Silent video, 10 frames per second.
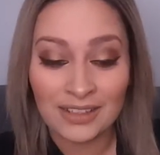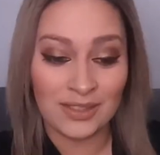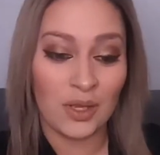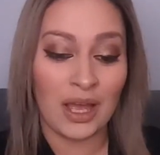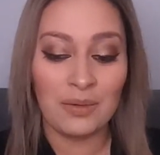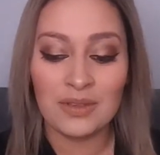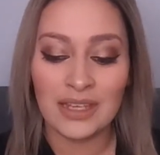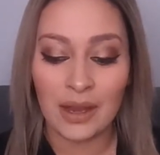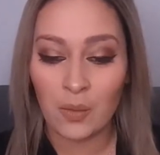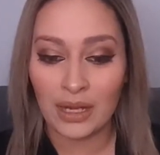So I was
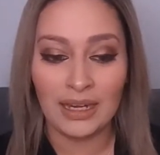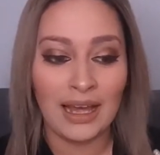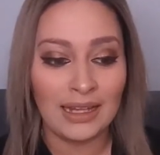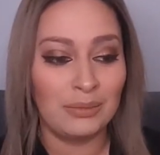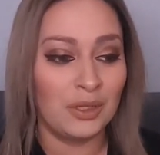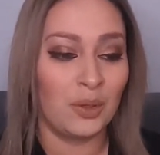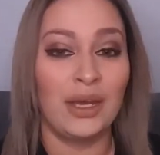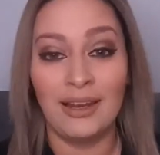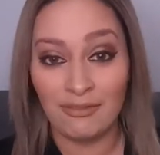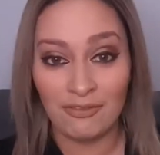like, why not? Let me go
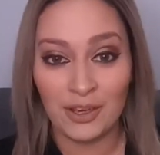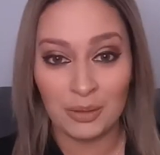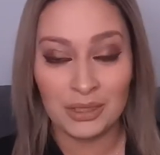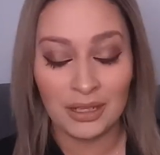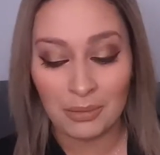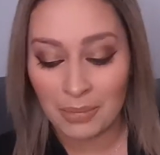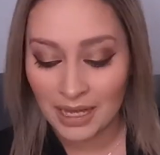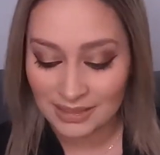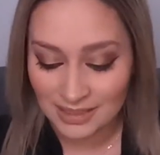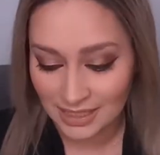ahead and film an
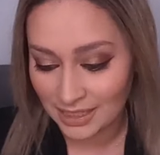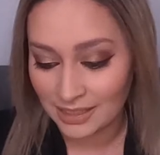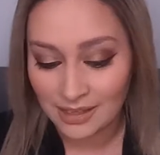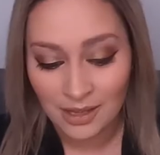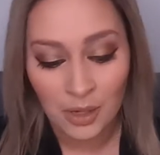unboxing